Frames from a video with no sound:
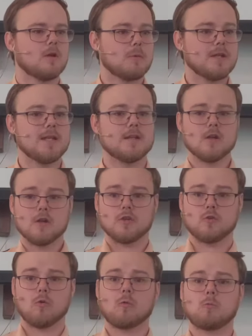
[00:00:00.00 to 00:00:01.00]
We need
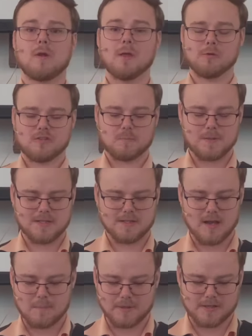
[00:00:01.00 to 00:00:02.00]
your will to be
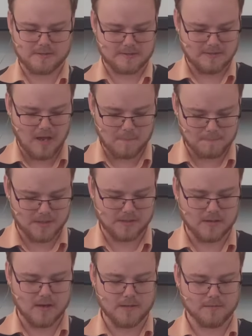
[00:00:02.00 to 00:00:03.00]
done because it's not
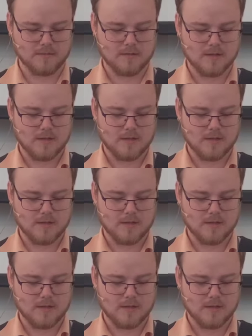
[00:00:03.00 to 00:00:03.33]
being done.